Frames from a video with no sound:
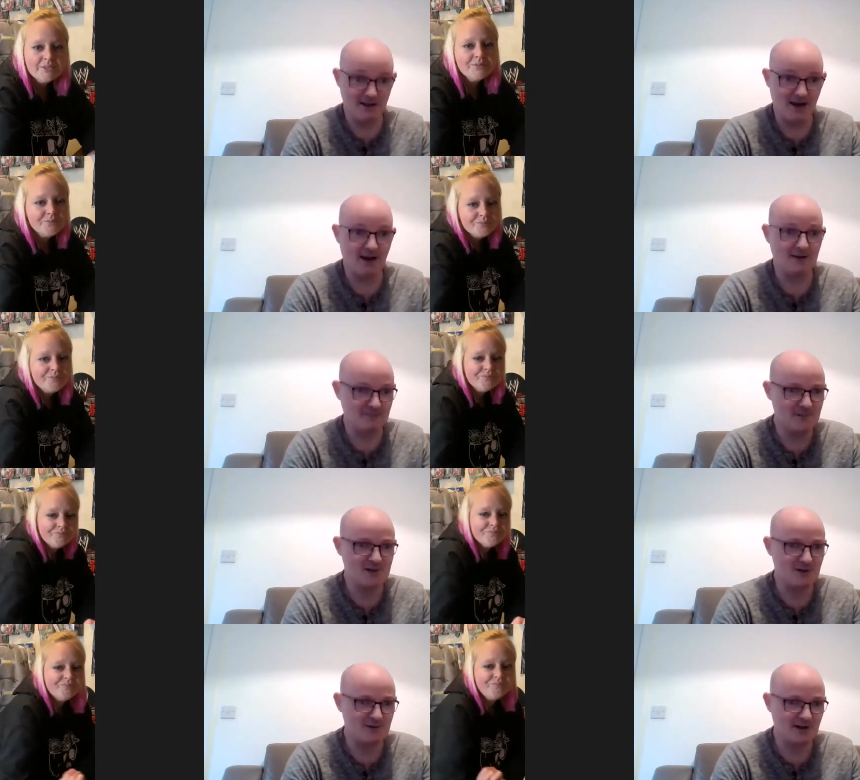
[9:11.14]
Speaker 1: Yeah,
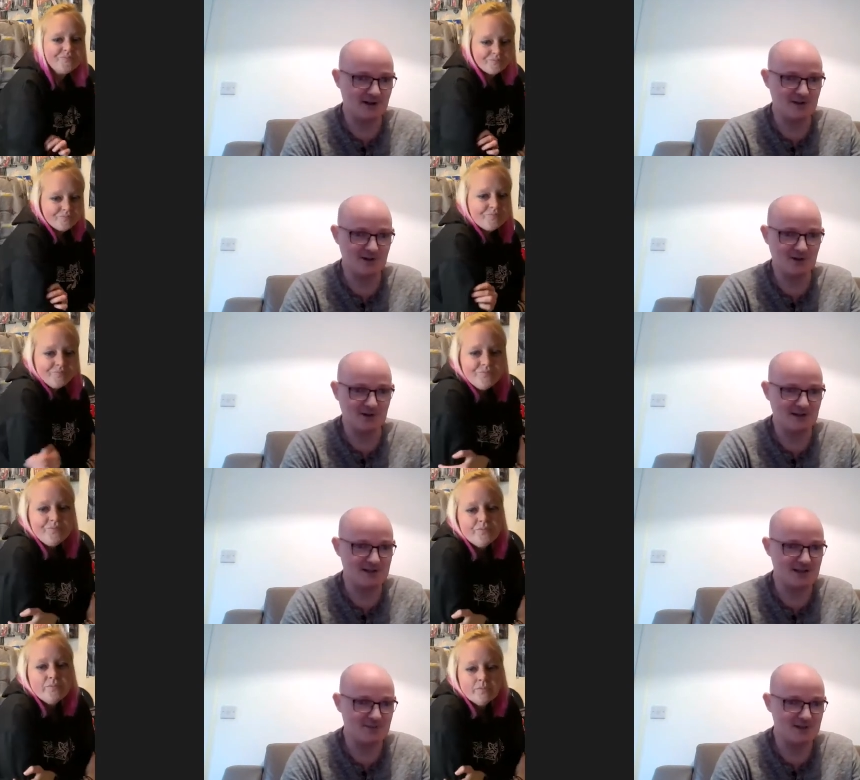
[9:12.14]
so far so good. It
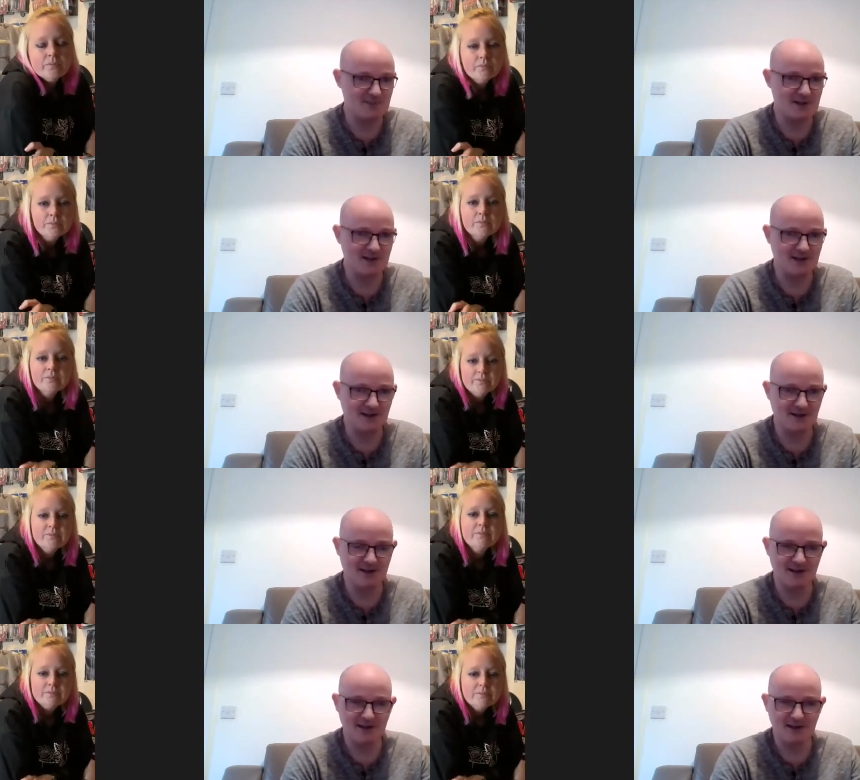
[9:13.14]
seems to be.
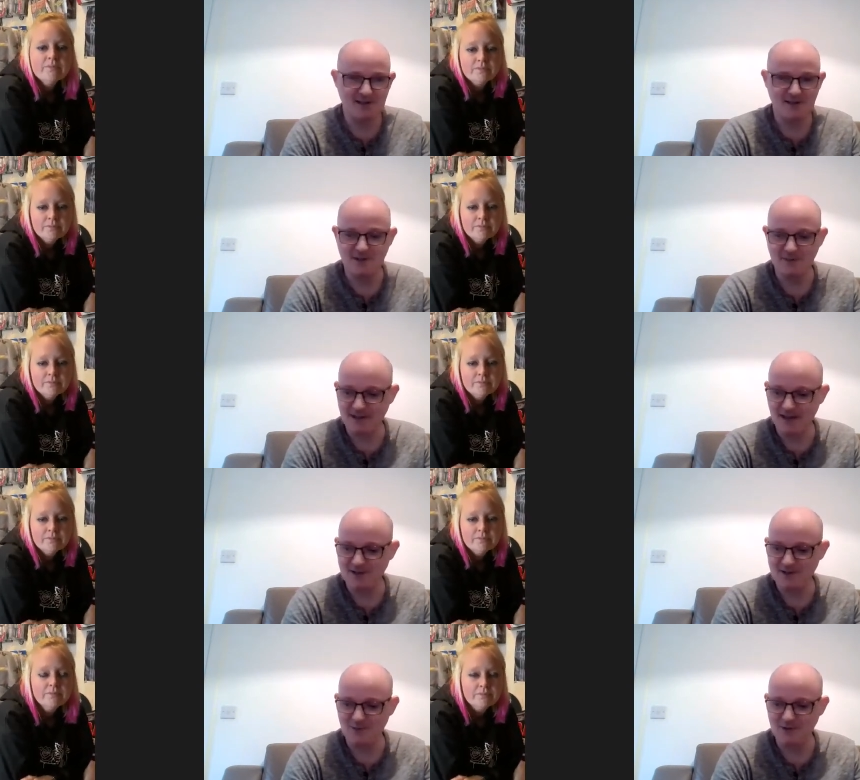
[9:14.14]
Seems to be
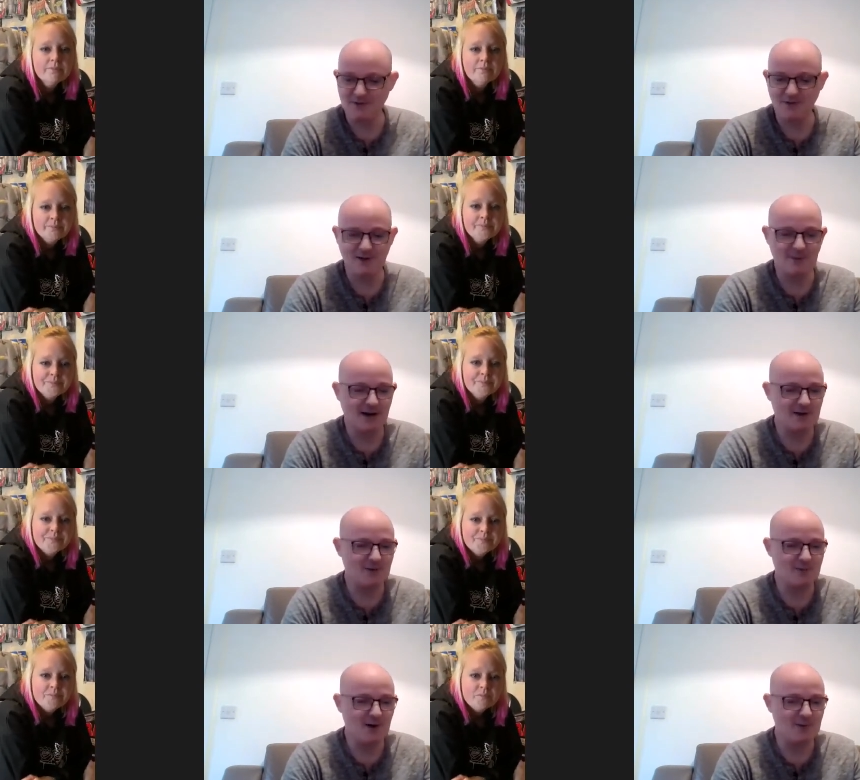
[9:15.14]
getting good feedback at
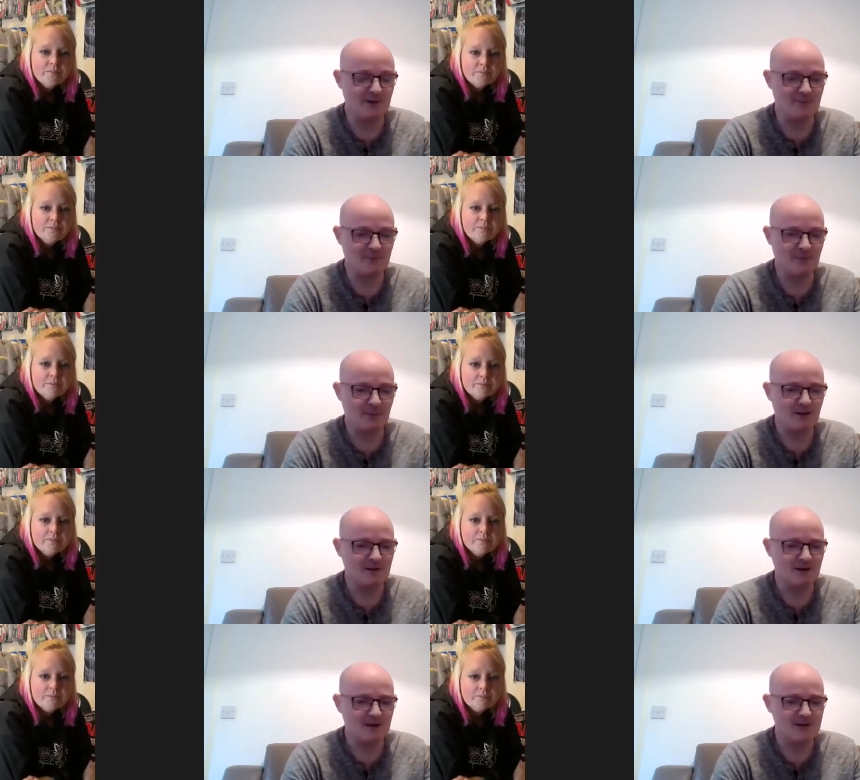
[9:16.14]
the moment.
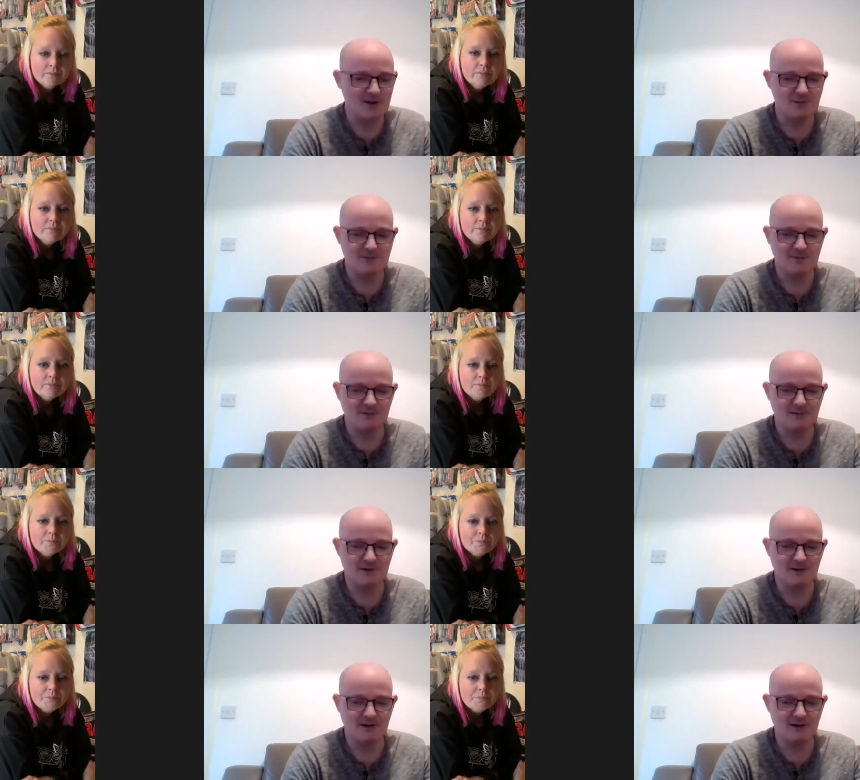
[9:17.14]
So
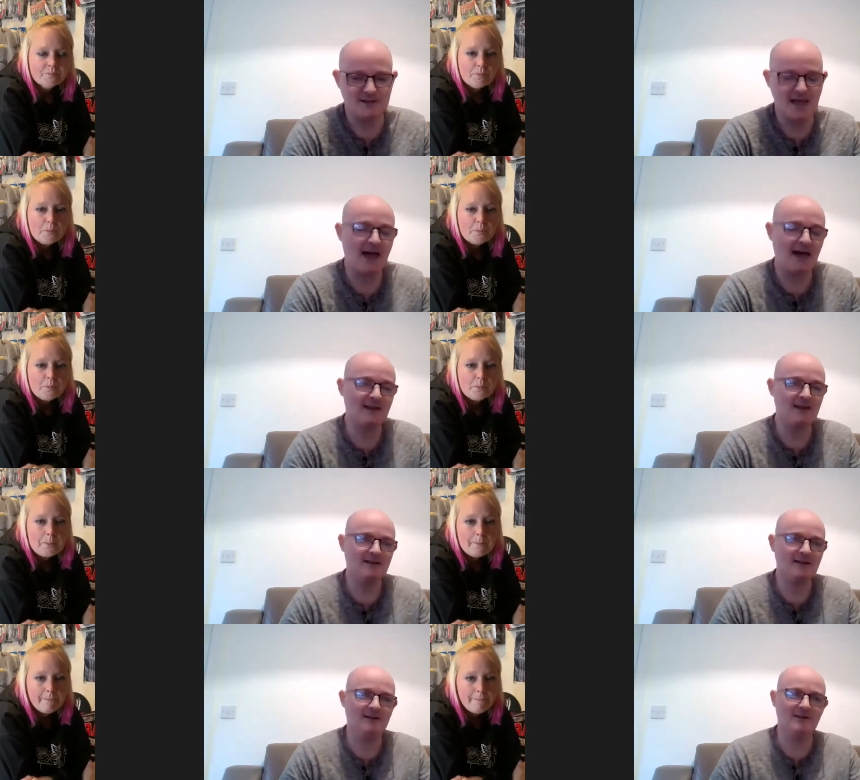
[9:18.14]
tech,
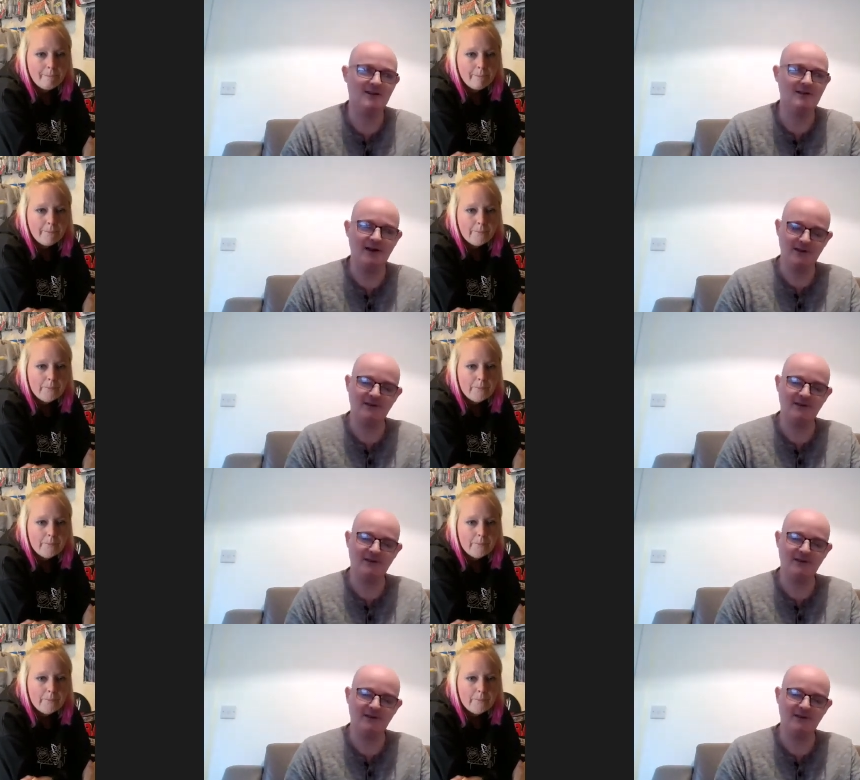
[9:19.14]
you